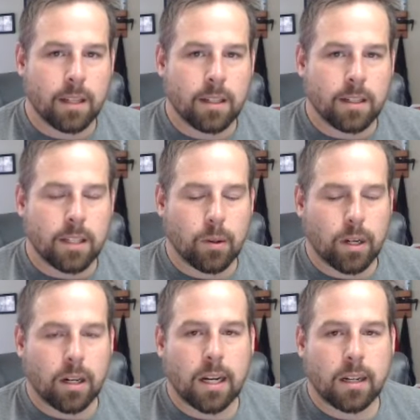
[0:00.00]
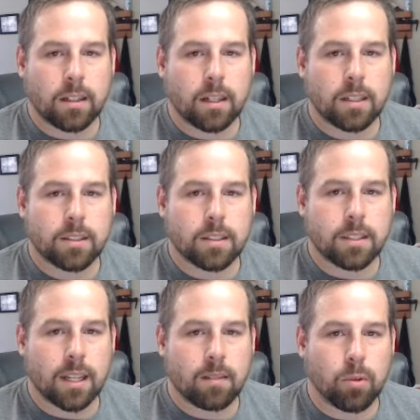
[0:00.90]
They want to hire
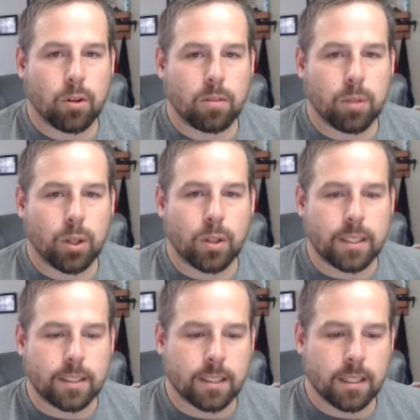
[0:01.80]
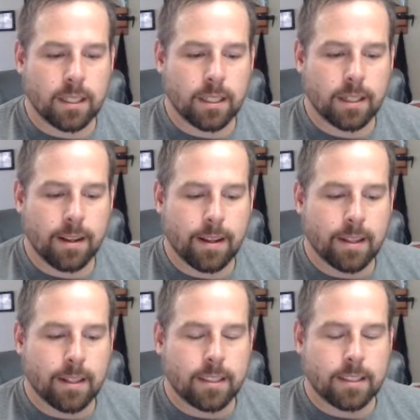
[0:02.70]
110 more employees
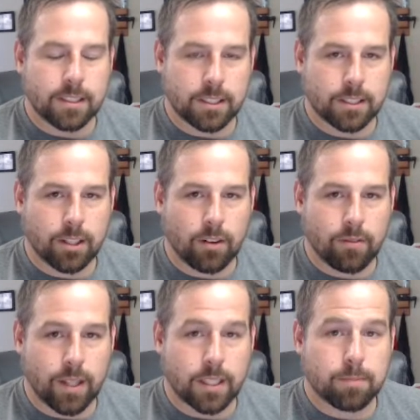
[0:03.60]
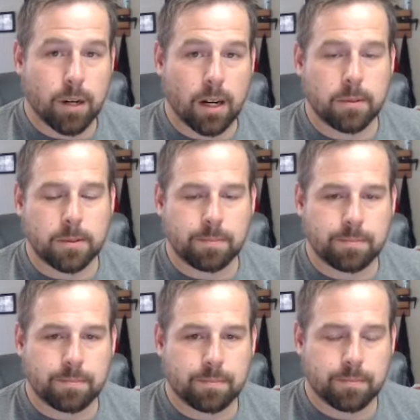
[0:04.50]
to solve this problem.
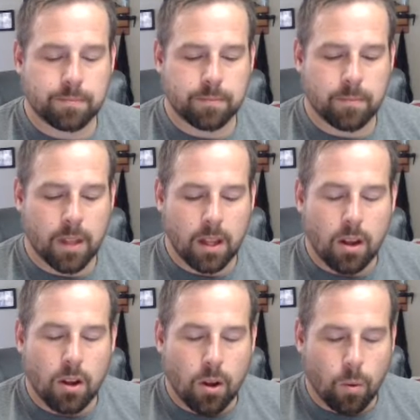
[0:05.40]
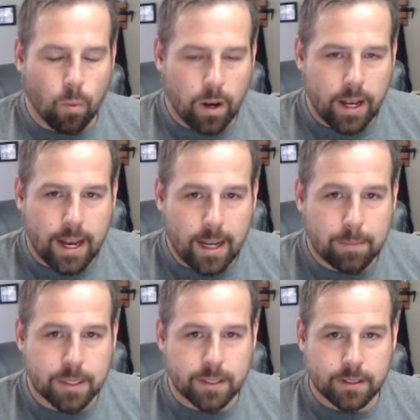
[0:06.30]
What
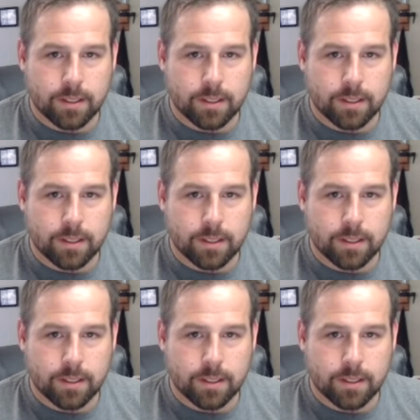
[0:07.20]
happens